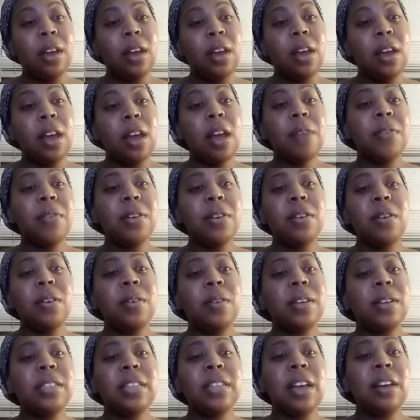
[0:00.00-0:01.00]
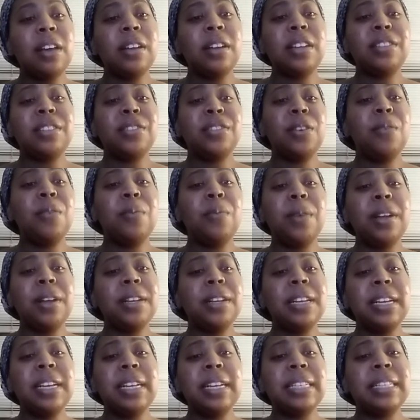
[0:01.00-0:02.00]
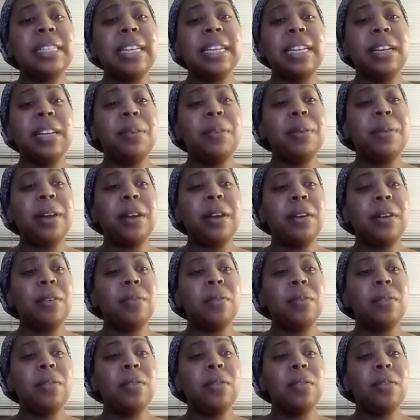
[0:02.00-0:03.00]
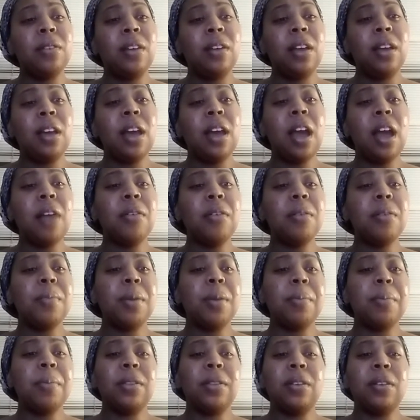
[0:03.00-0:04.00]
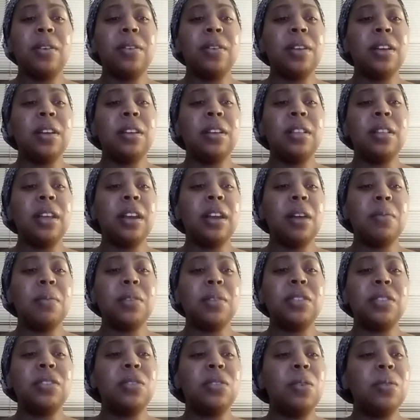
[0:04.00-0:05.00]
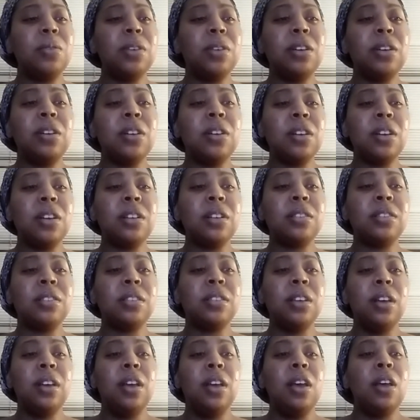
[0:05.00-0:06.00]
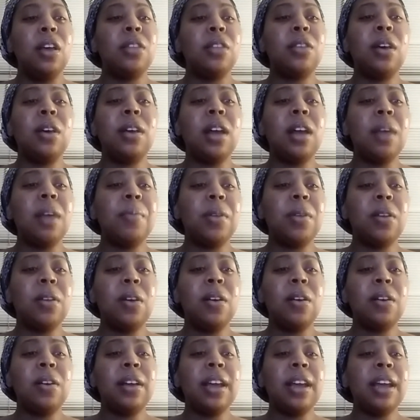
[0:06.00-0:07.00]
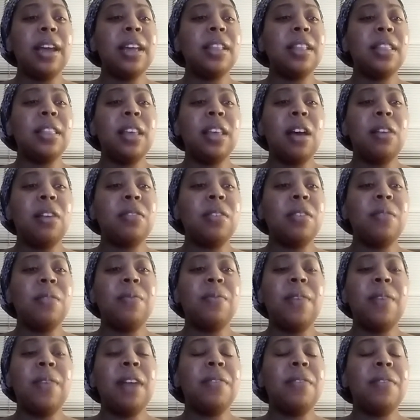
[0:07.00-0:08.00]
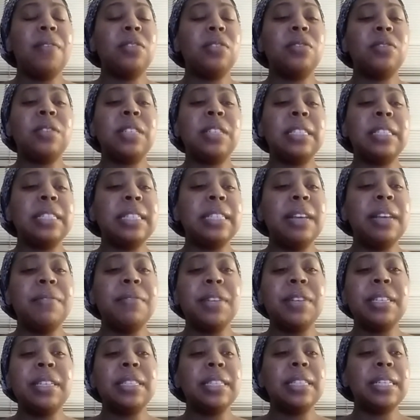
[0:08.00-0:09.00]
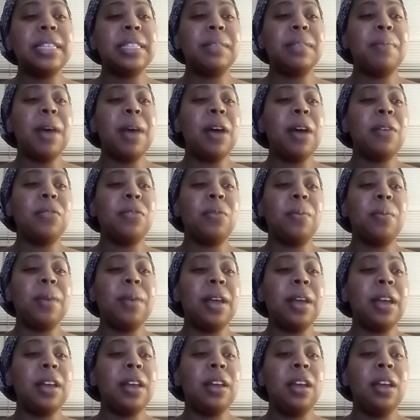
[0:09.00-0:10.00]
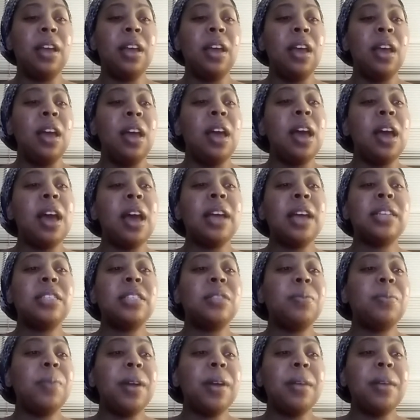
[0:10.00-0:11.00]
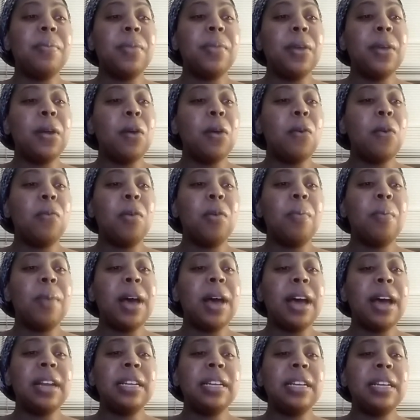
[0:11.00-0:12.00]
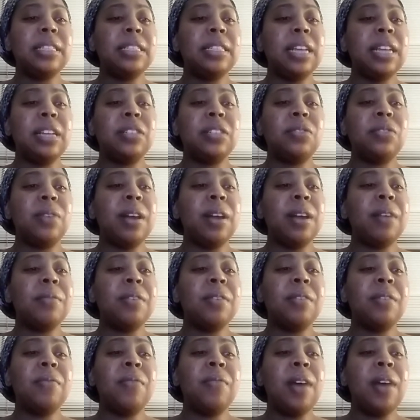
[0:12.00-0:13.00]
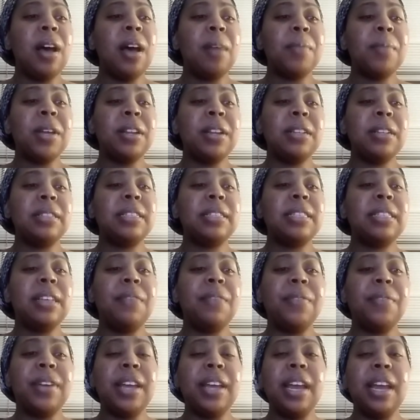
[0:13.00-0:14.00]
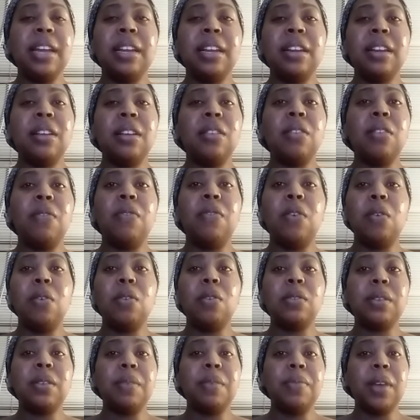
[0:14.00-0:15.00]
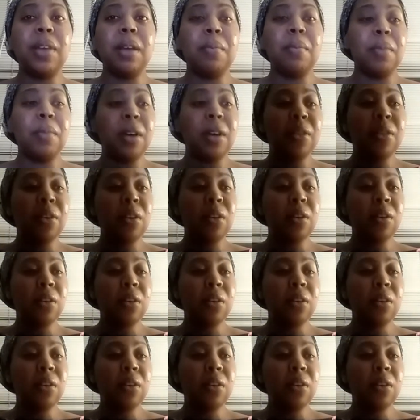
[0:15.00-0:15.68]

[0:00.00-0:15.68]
Ever notice how they don't want niggas anywhere? I remember learning that I was stolen goods, thought I belonged 8,576 miles away. I swam there over bodies that drowned in vomit and suffocated in the folds of their mother.